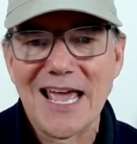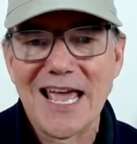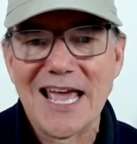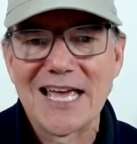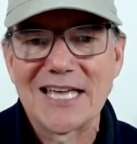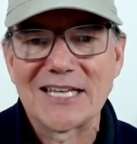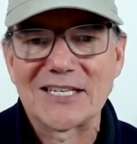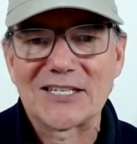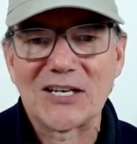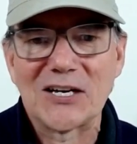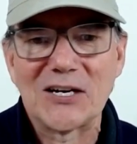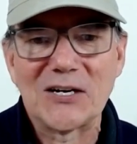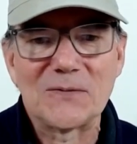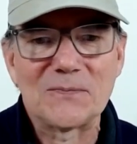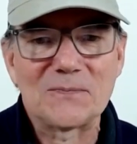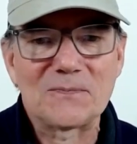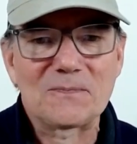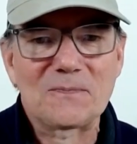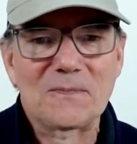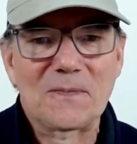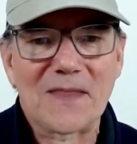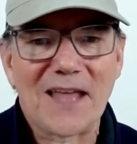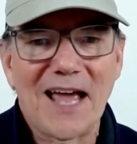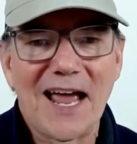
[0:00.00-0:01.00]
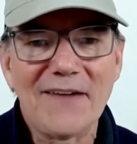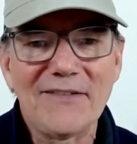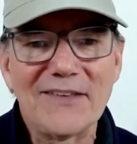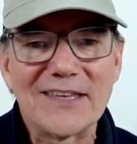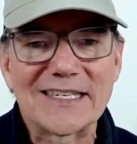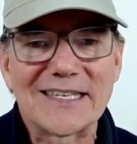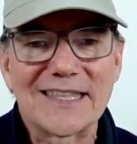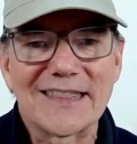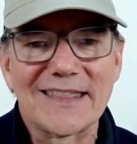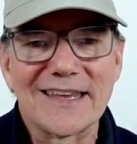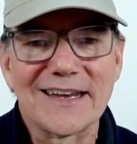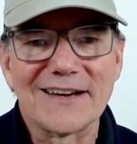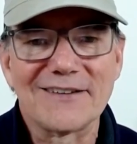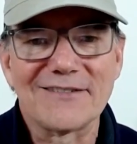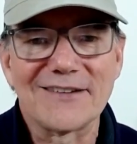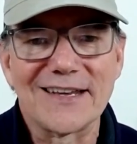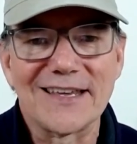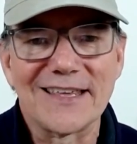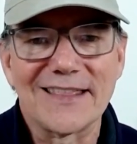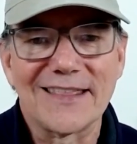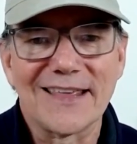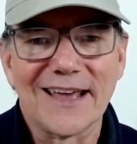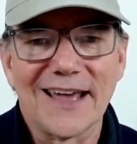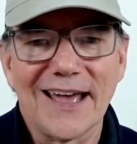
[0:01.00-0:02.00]
So I have this
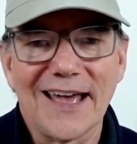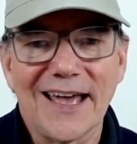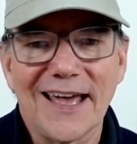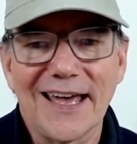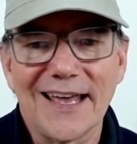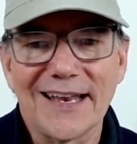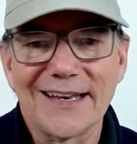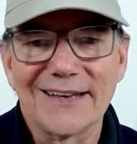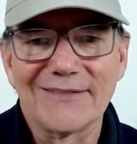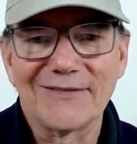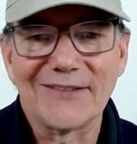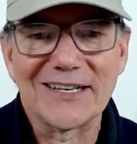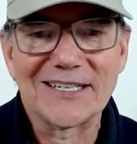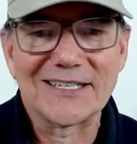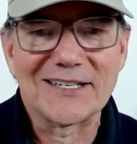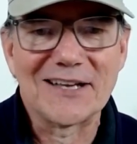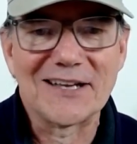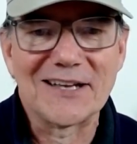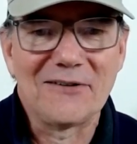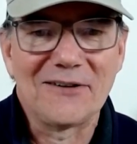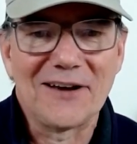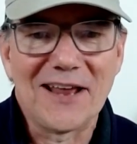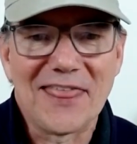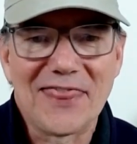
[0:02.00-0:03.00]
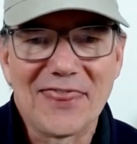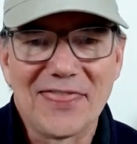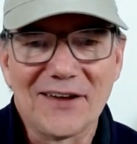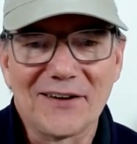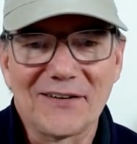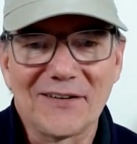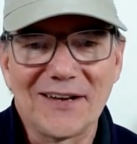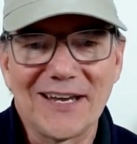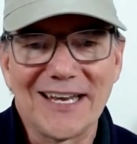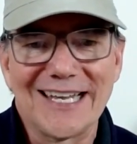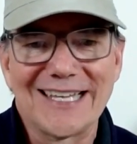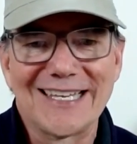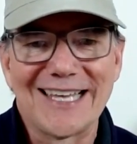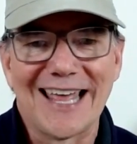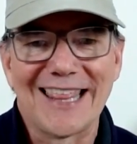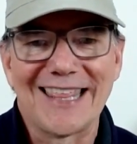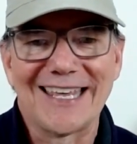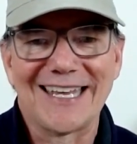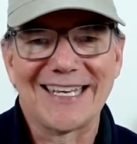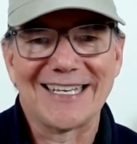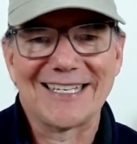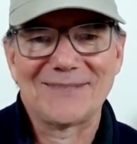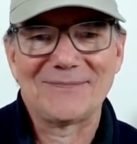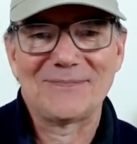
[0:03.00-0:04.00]
theory that, well, it's not a theory,
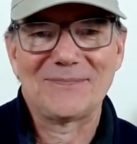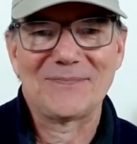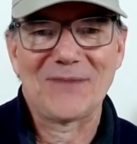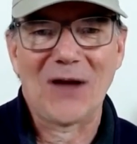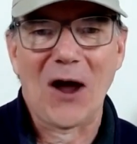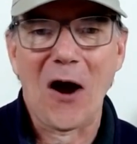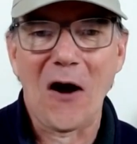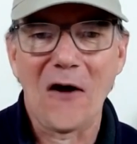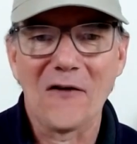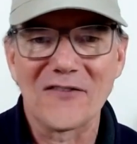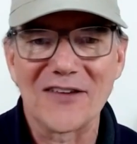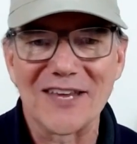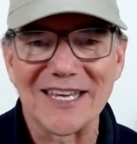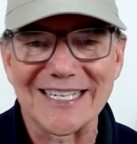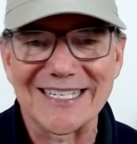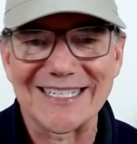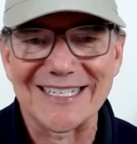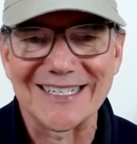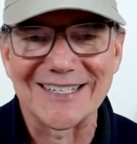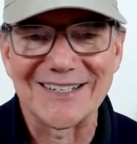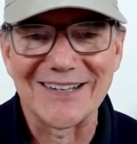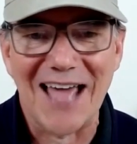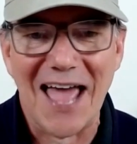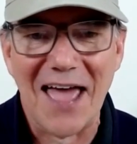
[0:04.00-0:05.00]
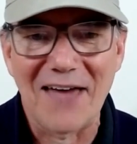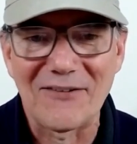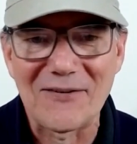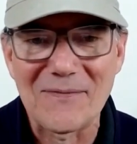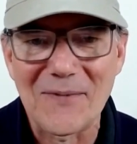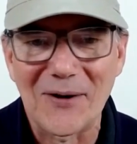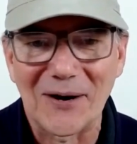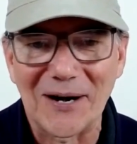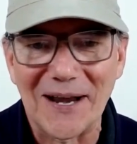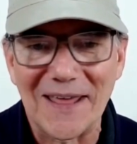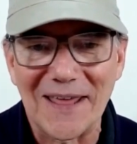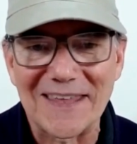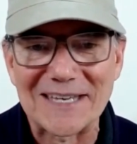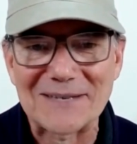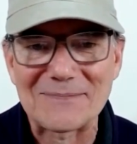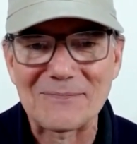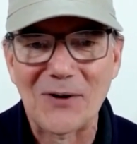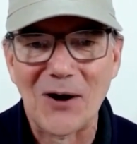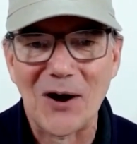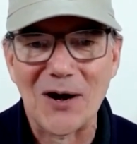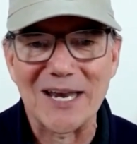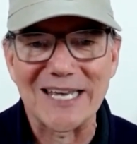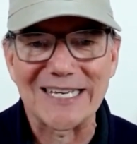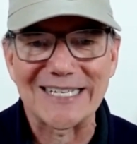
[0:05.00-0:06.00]
it's obvious to everybody at this
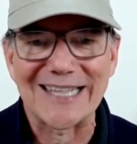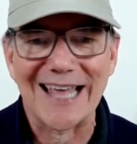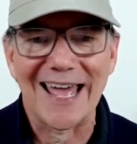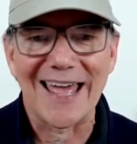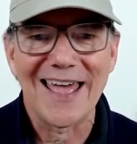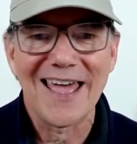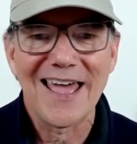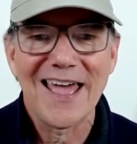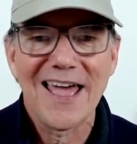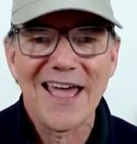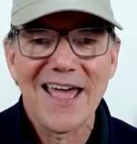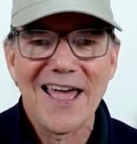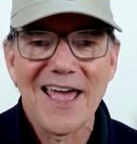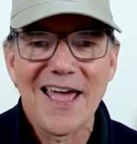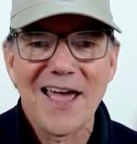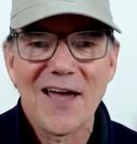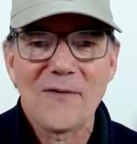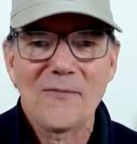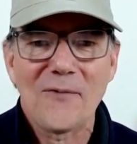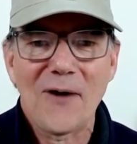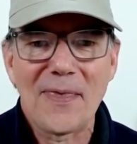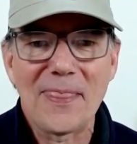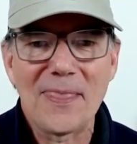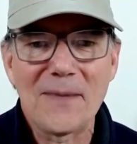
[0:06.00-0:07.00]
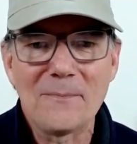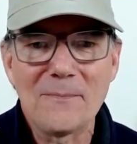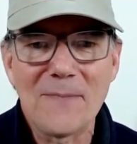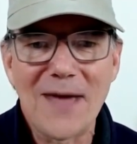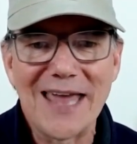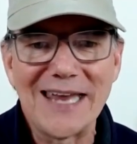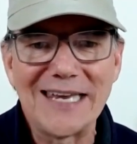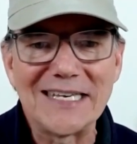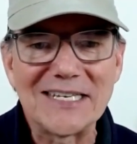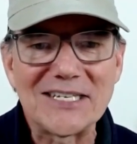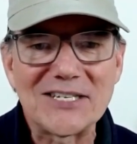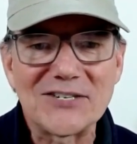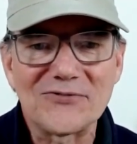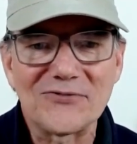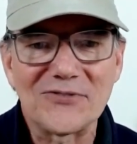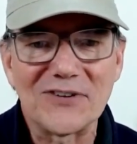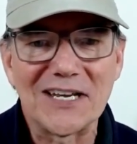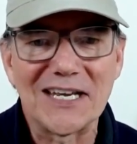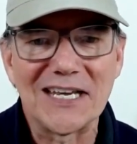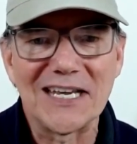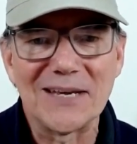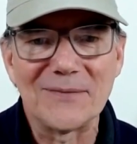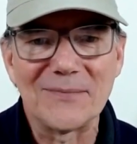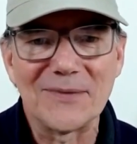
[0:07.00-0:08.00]
point, is that when the
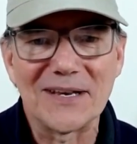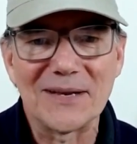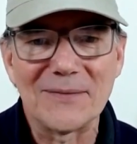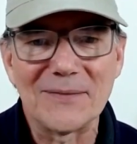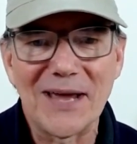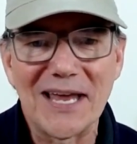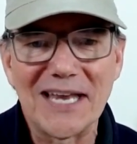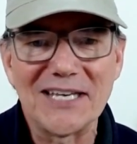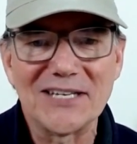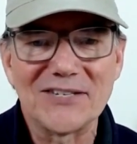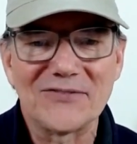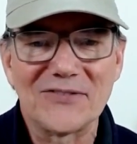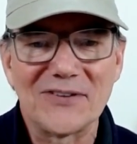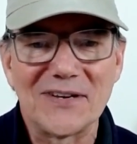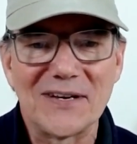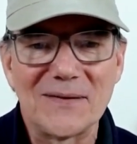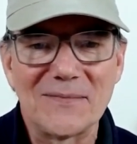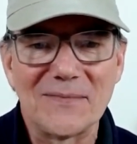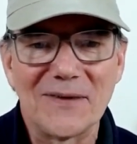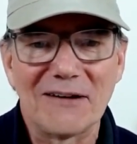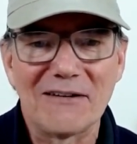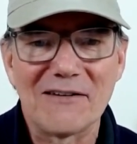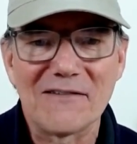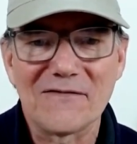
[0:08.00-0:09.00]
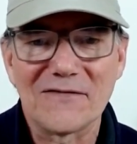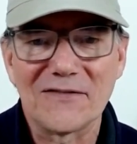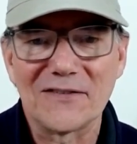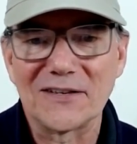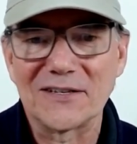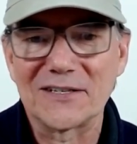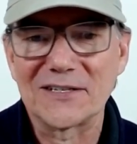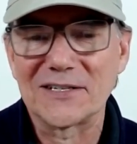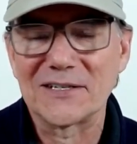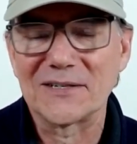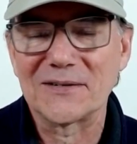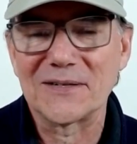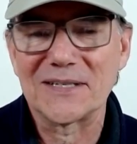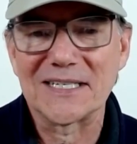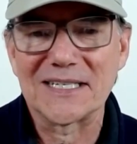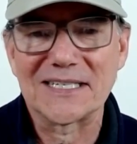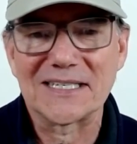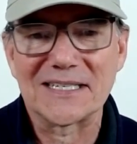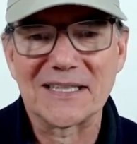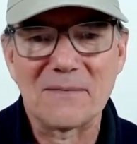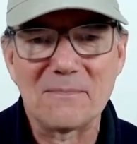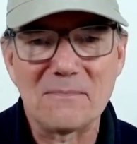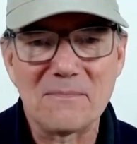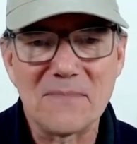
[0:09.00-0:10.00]
mainstream, and the mainstream I refer to
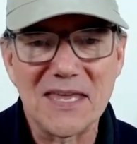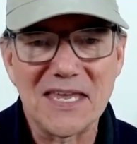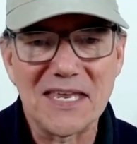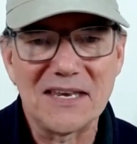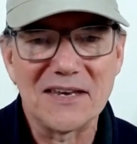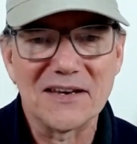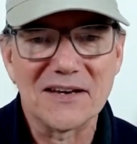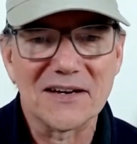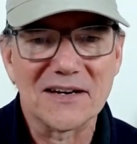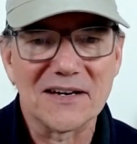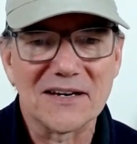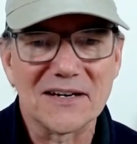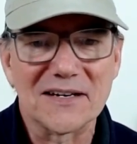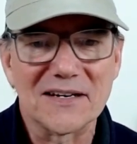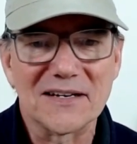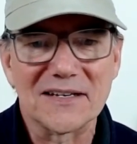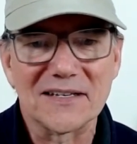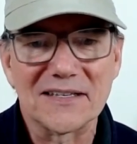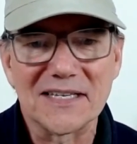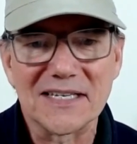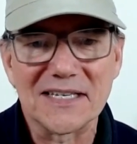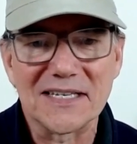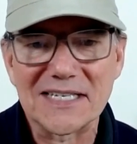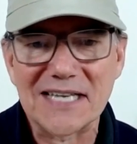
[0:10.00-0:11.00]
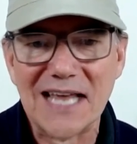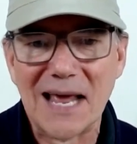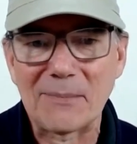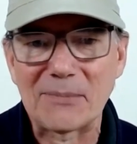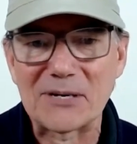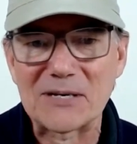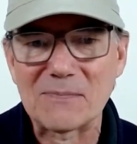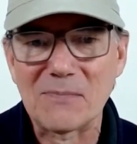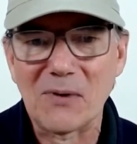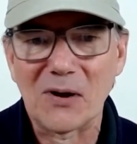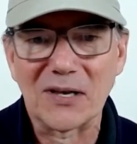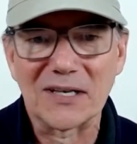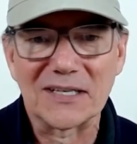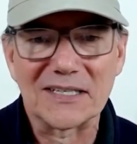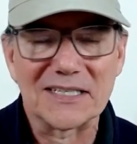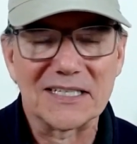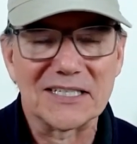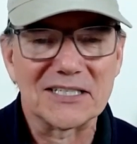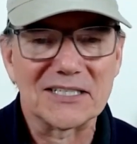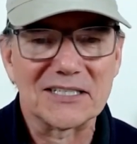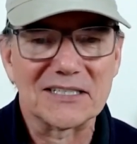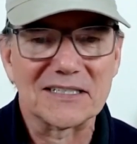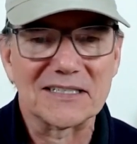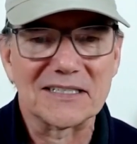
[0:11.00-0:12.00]
as the media, the established
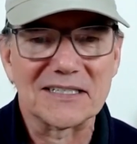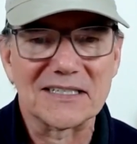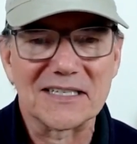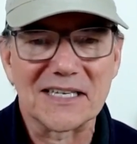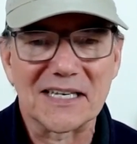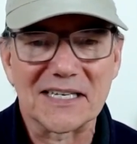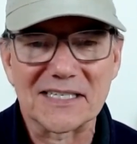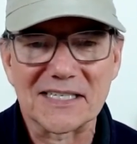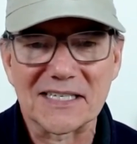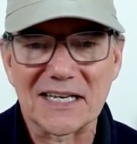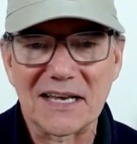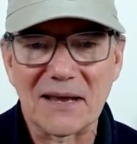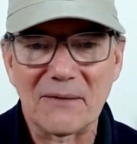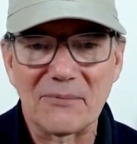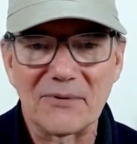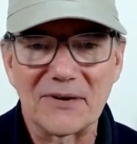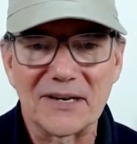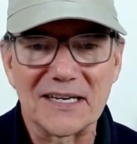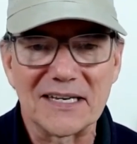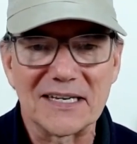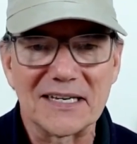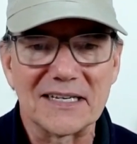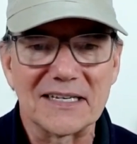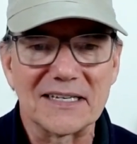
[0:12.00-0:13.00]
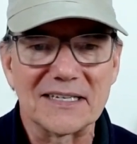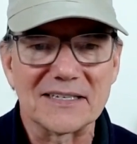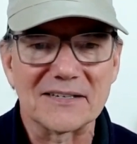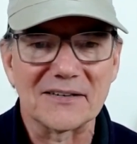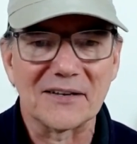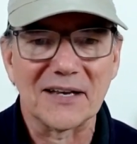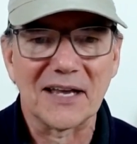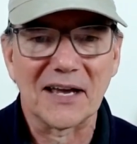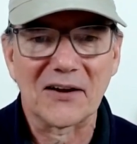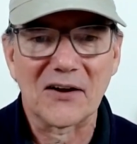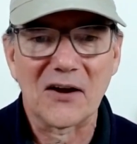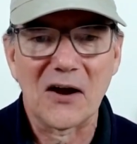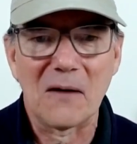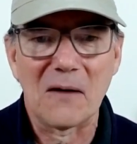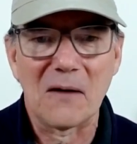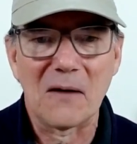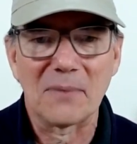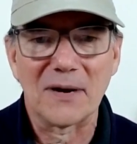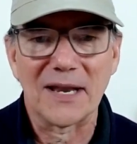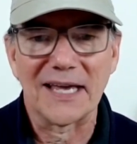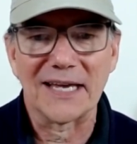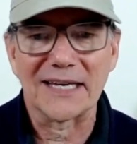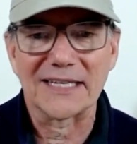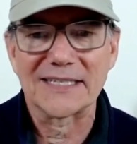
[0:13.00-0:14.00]
politicians, the celebrities, all that
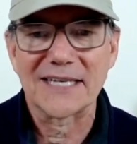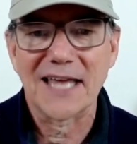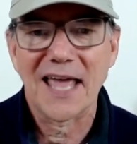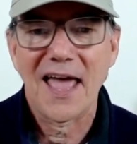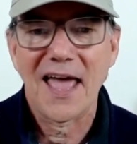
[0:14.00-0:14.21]
complex,